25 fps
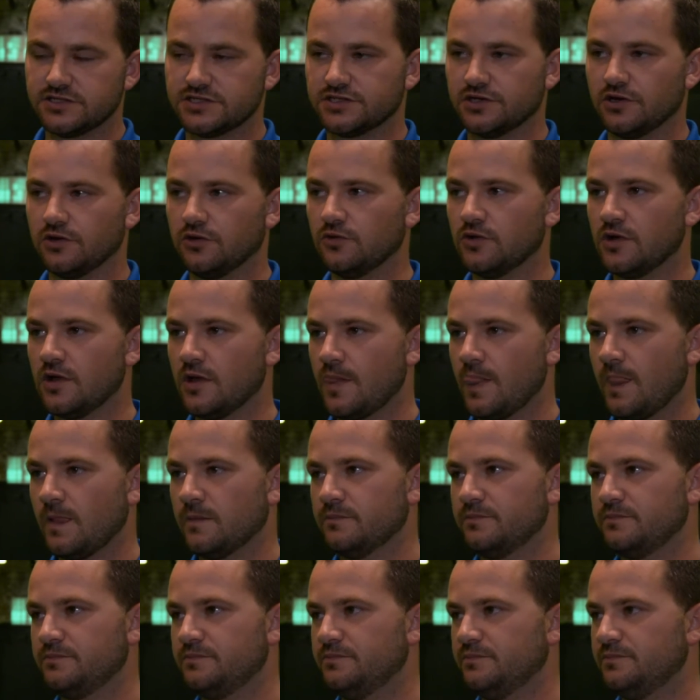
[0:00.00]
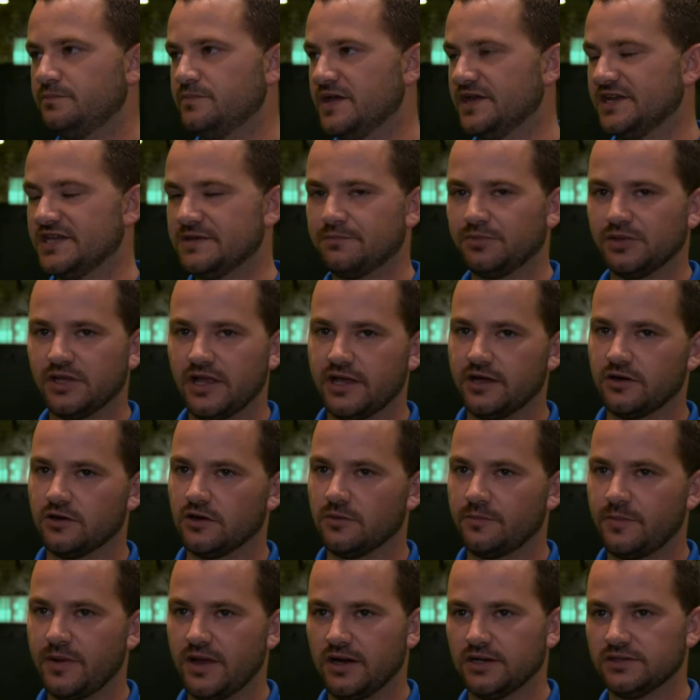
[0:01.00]
So any player
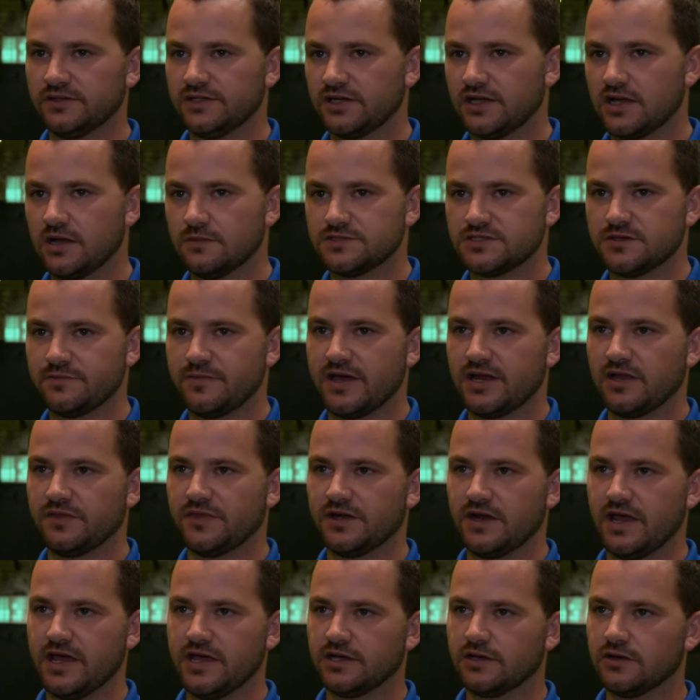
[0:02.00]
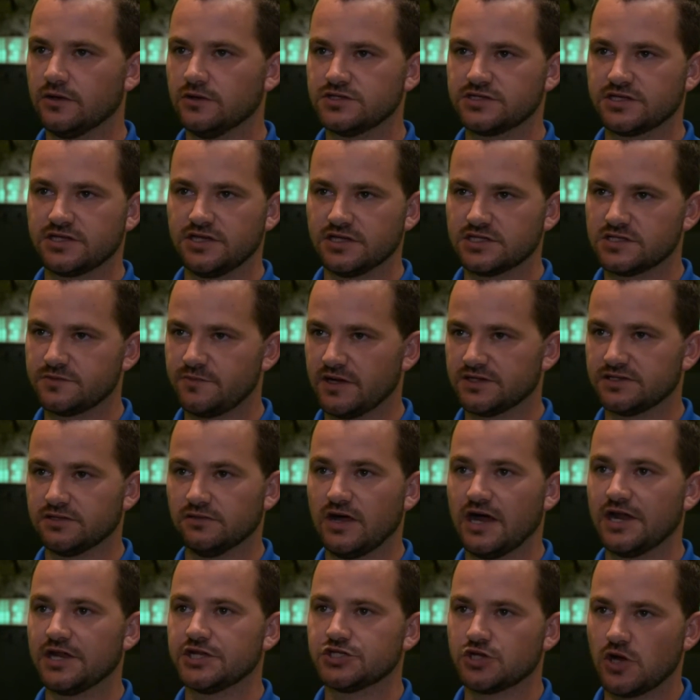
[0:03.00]
or parent that comes to Panathinaikos can expect a
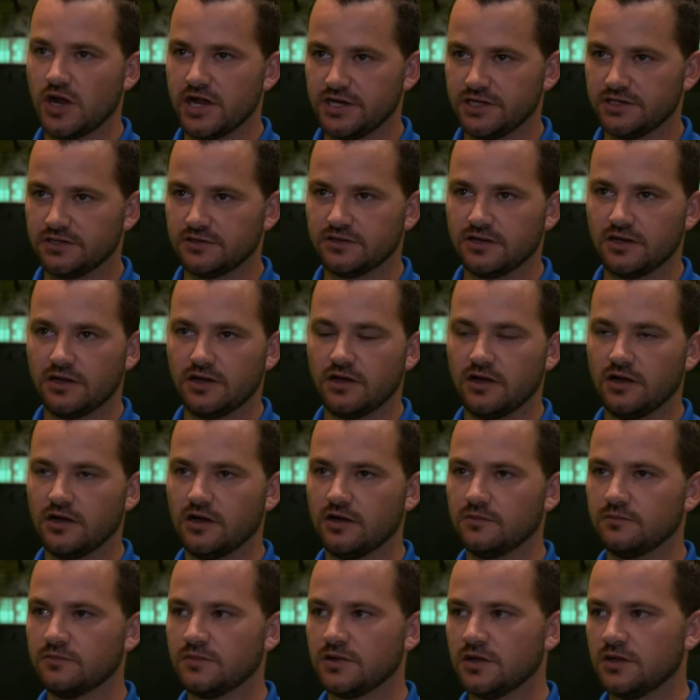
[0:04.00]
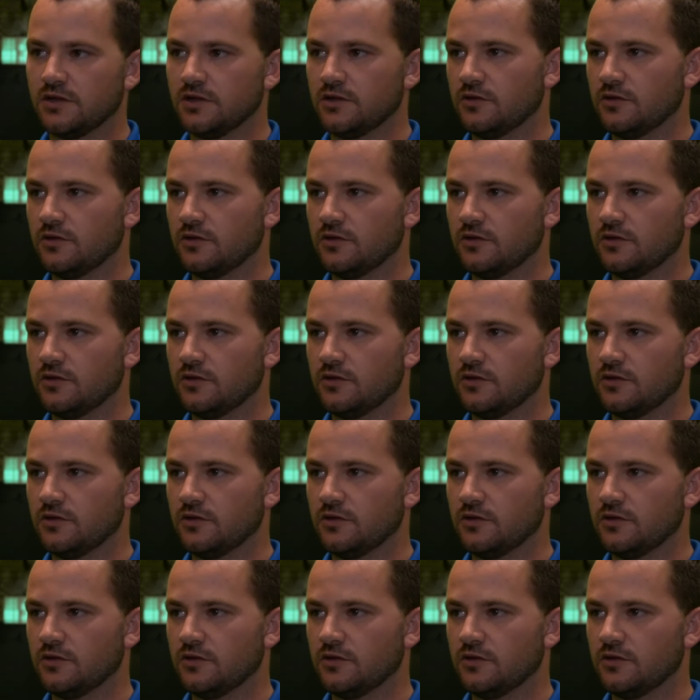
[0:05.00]
lot of training um,